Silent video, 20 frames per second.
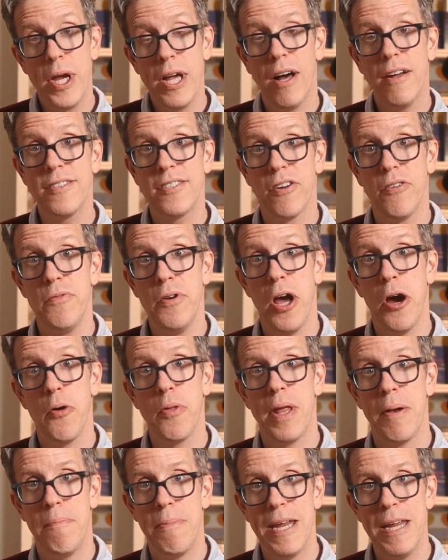We also
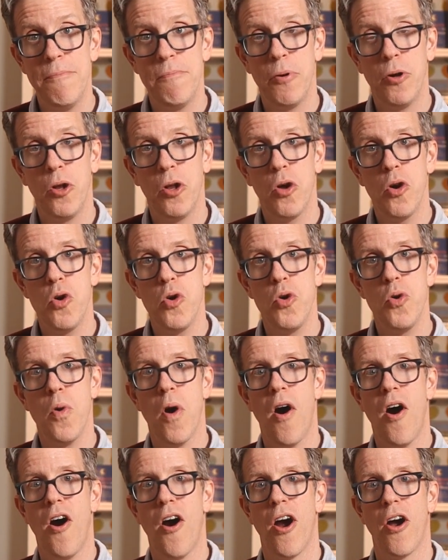know that people
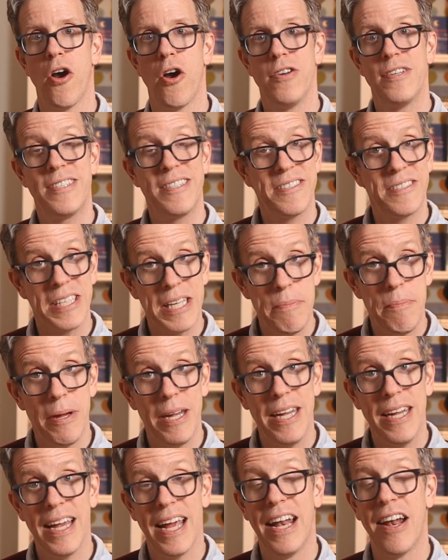who are
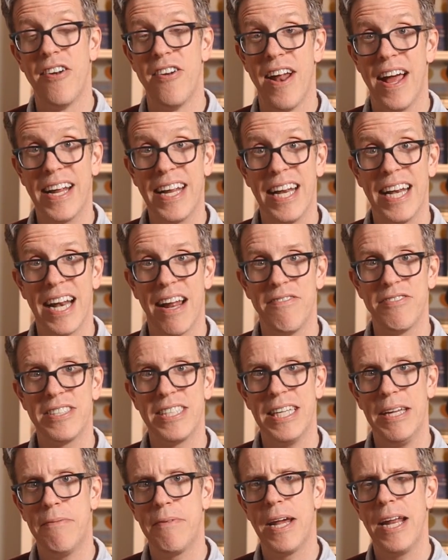sleepy and are not getting enough
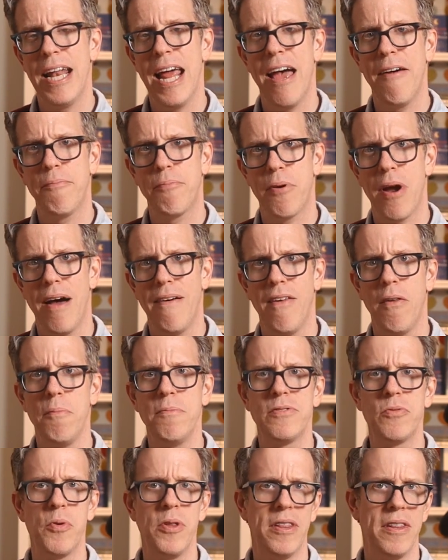sleep can have
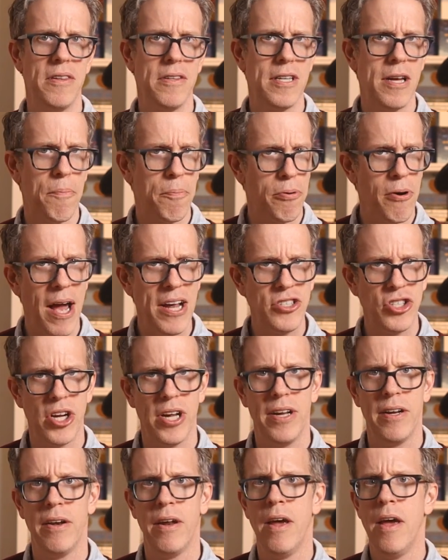problems with
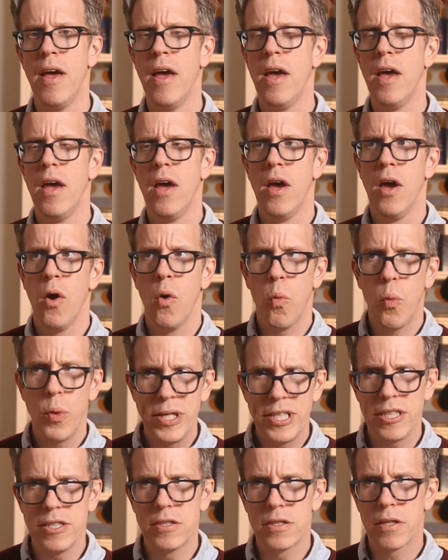depression,
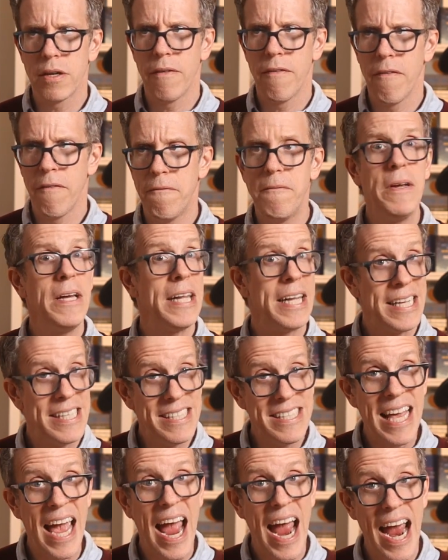which is feeling
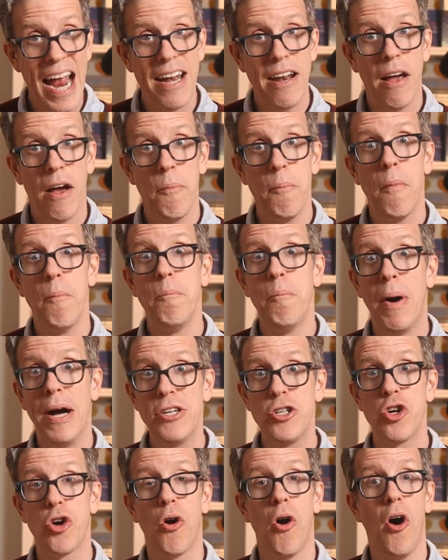sad
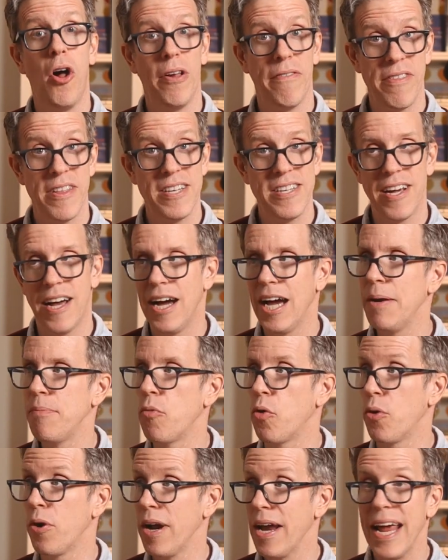much or all of the
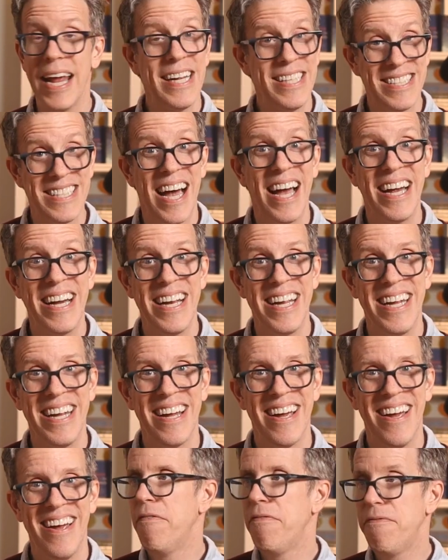time, or
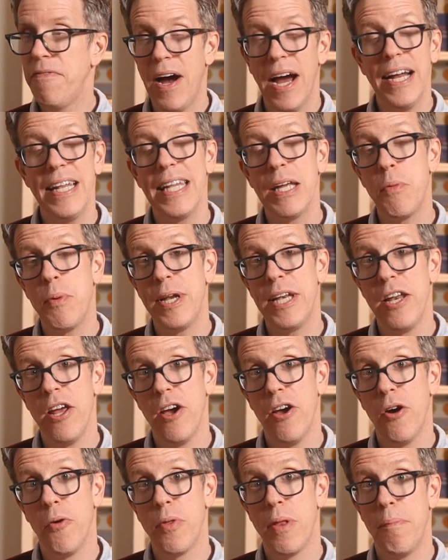anxiety. And finally, we
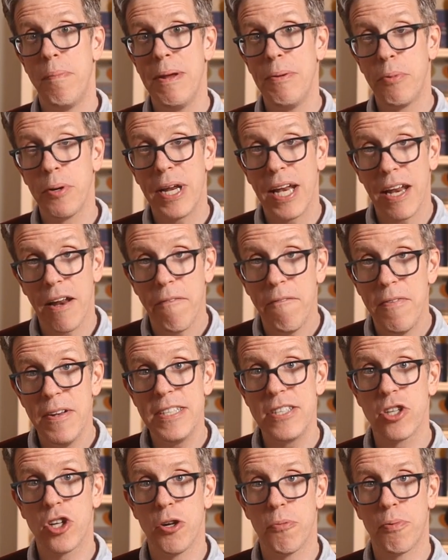know that people can get
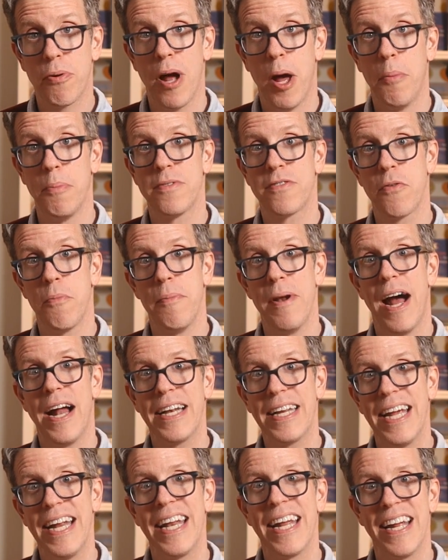physical problems from
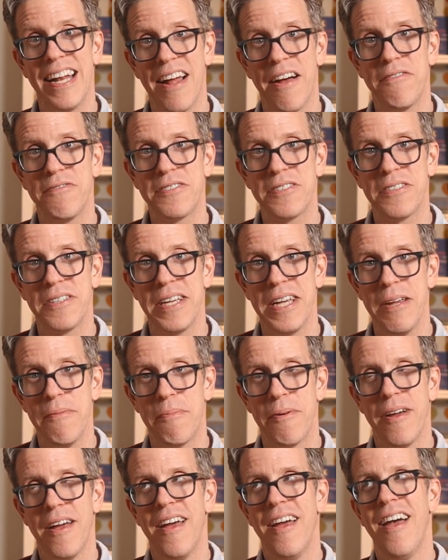not getting enough
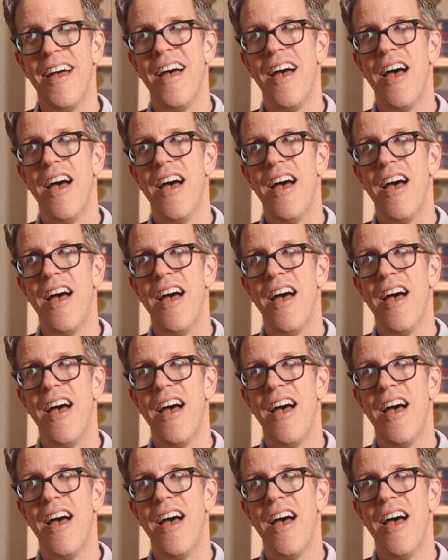sleep,